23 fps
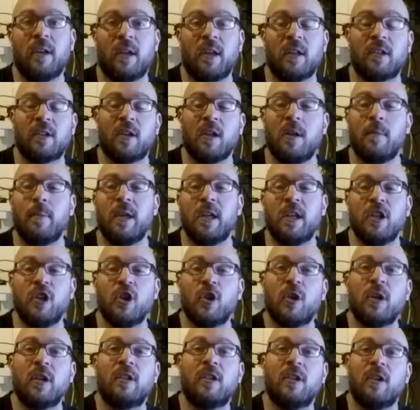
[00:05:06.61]
It's going to be
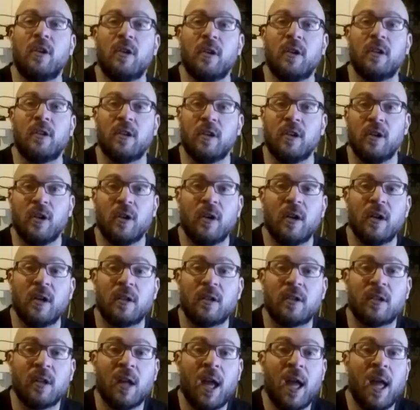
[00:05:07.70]
endurance, endurance,
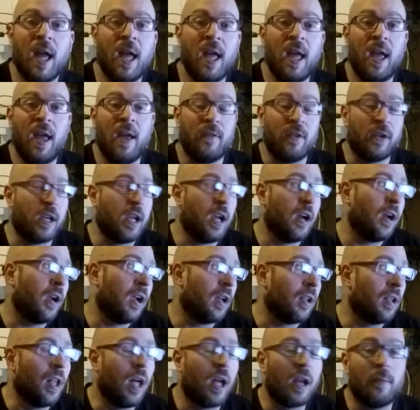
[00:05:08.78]
endurance. You're carrying
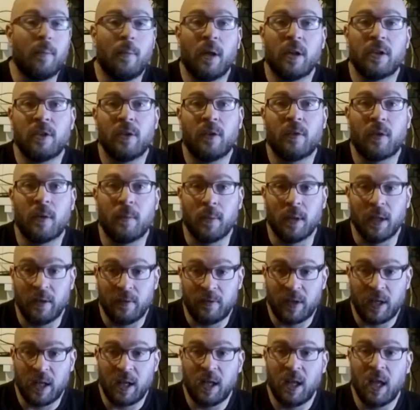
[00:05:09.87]
a lot of muscle from
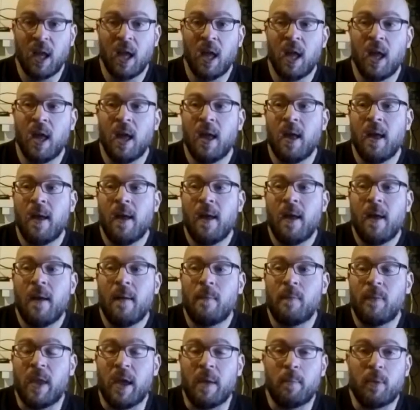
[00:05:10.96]
lifting.
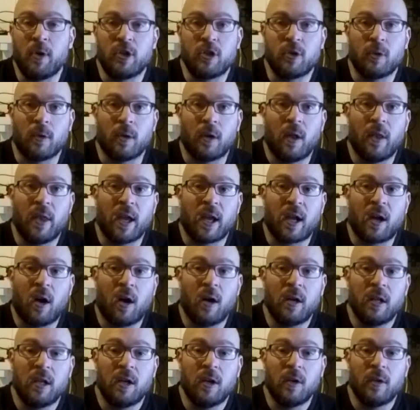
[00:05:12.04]
They put you on all that
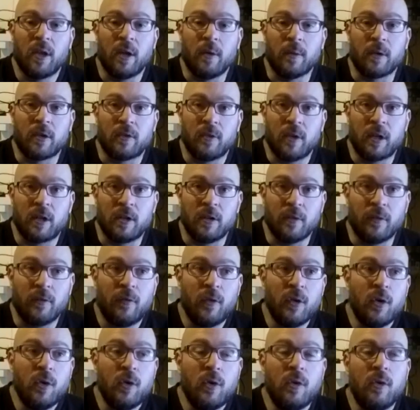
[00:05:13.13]
cardio. They restrict your
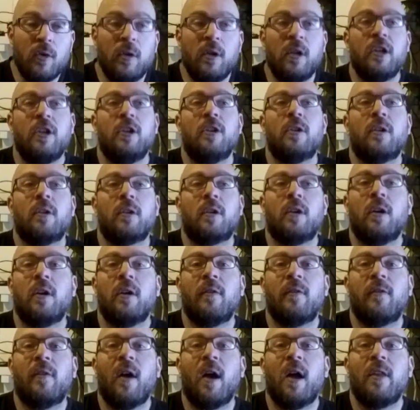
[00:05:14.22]
food. You're going to
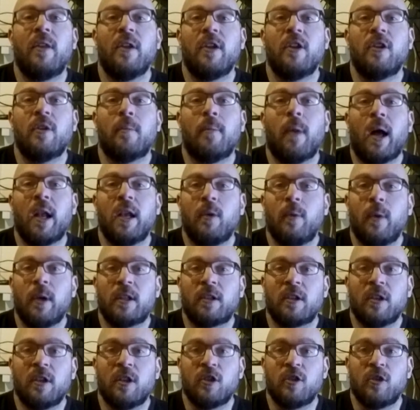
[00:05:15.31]
find that your body weight's
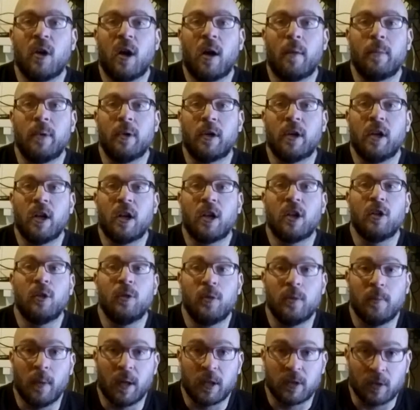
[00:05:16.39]
going to drop. You're going to lose
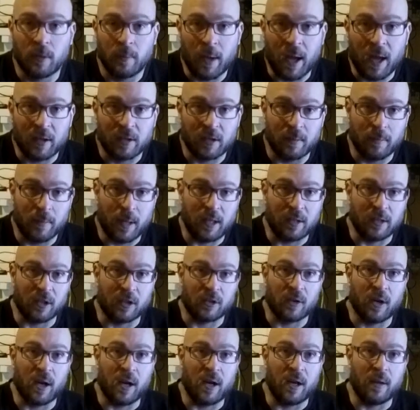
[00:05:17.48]
muscle mass in basic
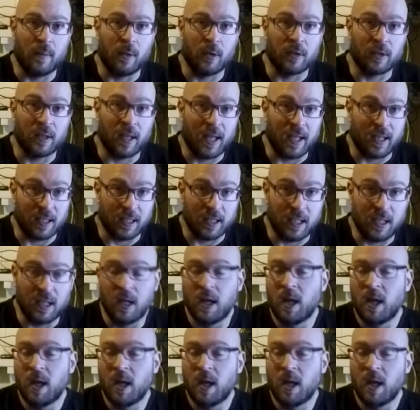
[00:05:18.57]
training, most likely.